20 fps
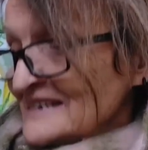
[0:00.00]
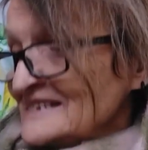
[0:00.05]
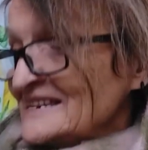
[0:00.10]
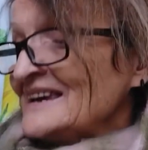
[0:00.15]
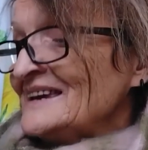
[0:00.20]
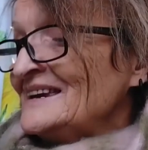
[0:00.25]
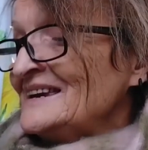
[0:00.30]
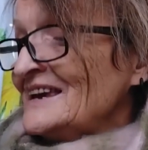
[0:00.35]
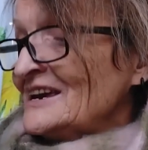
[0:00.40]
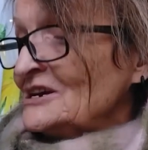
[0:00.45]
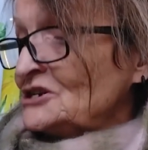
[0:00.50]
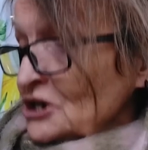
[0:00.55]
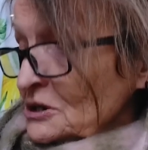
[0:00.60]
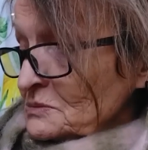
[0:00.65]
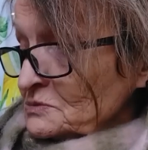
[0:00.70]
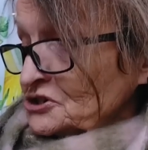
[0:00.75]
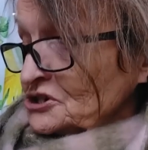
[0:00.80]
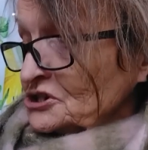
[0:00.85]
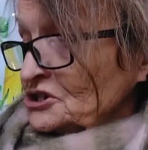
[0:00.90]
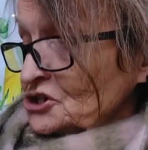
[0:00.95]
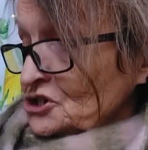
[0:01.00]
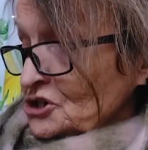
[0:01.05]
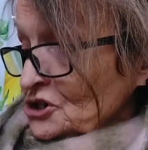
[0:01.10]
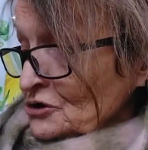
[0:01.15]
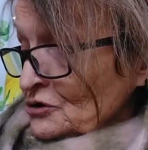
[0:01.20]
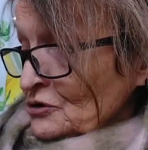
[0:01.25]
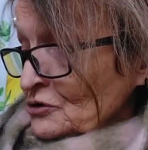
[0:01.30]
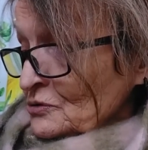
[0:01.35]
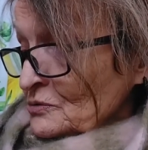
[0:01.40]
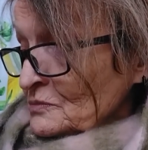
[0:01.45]
in Egyptian
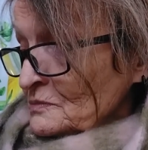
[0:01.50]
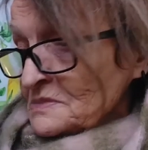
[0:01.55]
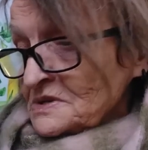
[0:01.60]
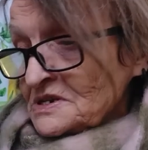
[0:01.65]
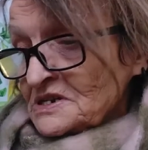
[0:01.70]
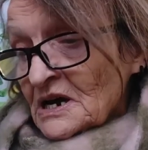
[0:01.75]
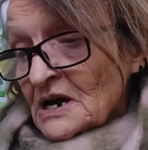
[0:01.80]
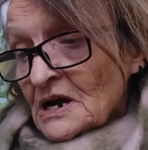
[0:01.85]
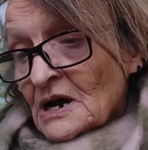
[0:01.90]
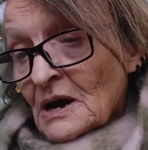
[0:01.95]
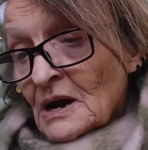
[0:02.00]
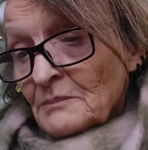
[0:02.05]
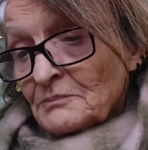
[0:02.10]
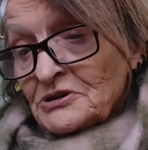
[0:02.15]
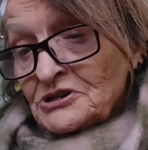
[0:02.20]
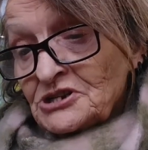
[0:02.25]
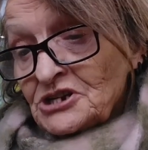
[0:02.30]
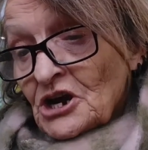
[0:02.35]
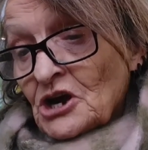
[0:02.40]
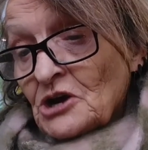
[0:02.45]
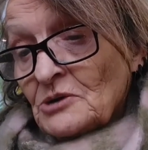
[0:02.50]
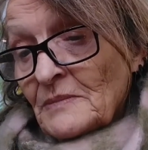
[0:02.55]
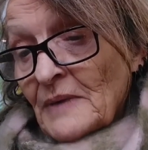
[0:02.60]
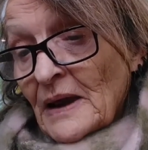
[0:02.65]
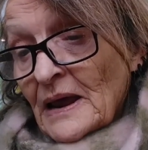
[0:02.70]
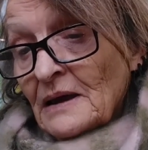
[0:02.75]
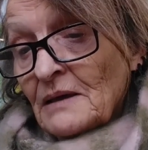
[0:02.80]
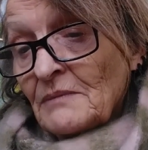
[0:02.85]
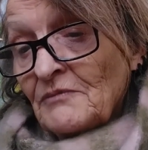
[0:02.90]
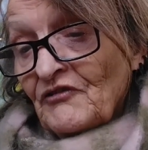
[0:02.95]
tombs,
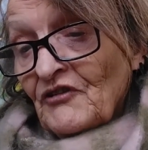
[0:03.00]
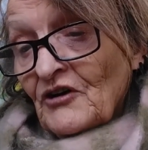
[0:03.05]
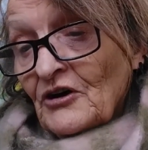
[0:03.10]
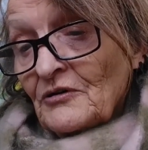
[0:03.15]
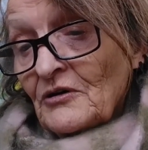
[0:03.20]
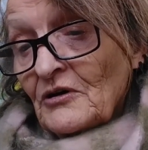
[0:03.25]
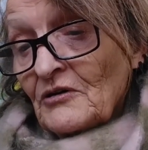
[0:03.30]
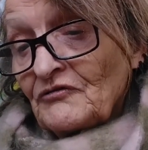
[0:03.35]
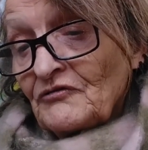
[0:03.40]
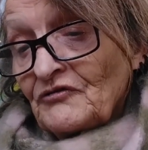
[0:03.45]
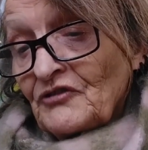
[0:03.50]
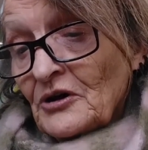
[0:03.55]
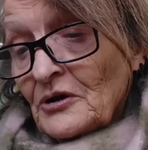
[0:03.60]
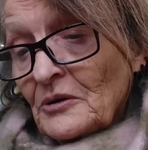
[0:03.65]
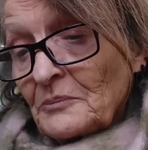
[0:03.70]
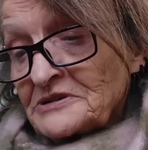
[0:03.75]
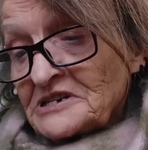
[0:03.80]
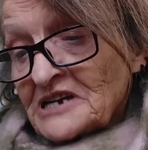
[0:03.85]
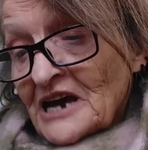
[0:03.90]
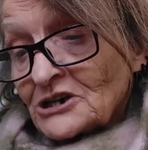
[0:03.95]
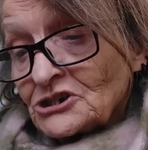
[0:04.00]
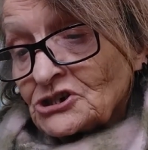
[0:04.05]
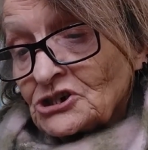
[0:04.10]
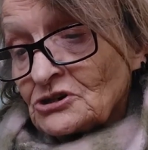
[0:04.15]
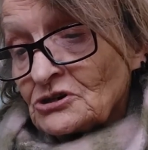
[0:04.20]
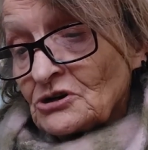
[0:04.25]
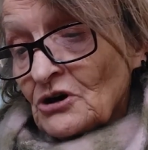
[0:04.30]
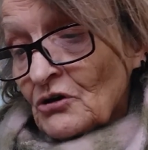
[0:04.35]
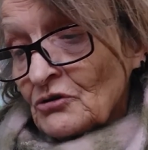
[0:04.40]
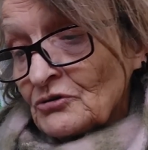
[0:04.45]
presumably for
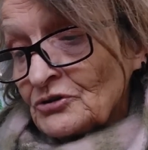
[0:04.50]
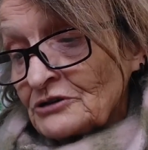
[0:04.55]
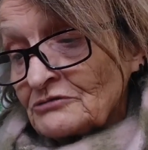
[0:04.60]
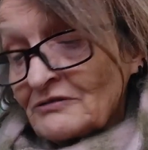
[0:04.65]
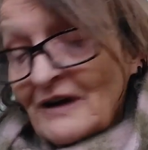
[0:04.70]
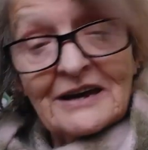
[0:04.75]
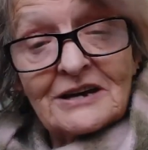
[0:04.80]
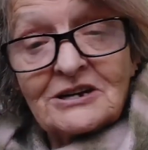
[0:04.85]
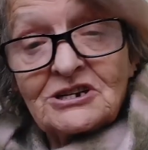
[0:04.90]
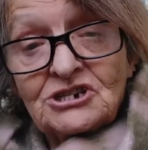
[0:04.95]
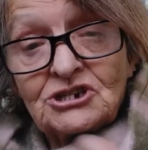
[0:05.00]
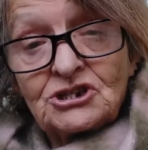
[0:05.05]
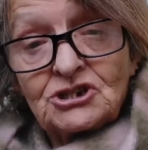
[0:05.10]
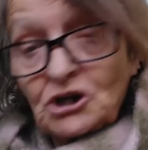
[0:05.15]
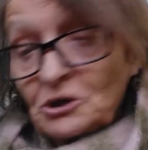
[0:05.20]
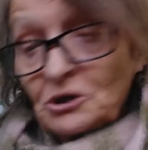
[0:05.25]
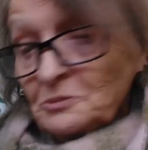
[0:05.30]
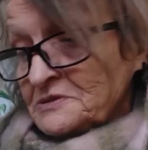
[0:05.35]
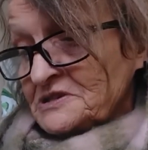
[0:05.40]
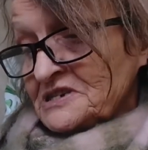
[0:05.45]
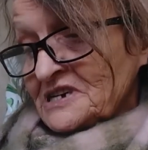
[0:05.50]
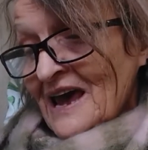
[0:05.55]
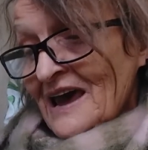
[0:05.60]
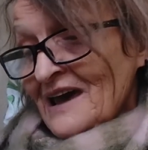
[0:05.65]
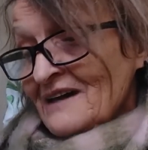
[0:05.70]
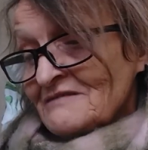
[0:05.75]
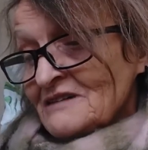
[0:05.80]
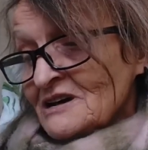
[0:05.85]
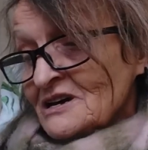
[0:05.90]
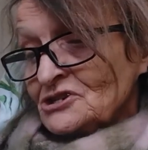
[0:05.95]
protection on the greatest
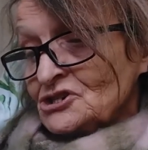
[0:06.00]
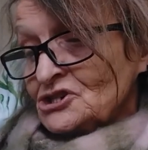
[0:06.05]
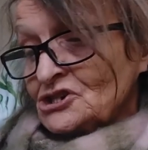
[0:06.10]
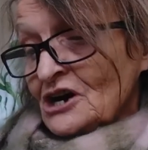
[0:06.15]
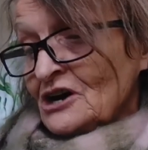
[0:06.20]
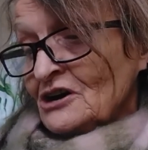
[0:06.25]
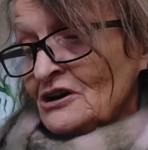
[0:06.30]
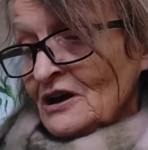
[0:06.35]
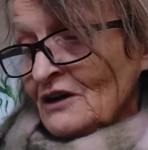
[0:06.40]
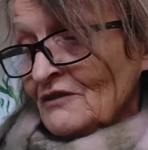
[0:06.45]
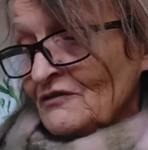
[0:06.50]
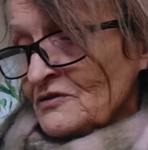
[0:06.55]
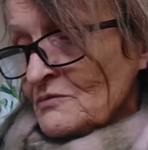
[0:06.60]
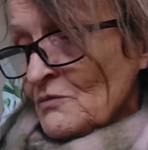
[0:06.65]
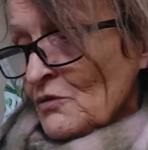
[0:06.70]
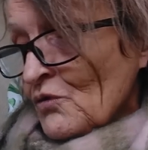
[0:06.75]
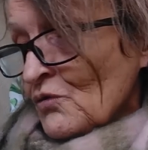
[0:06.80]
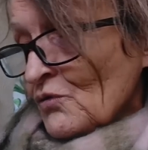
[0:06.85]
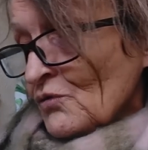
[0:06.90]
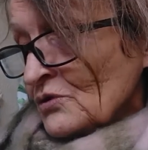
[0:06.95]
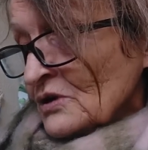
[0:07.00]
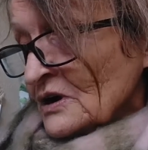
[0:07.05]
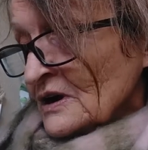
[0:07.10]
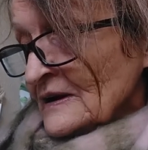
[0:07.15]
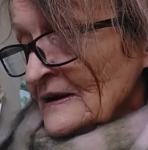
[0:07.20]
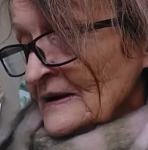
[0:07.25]
Jupiterian journey of them all.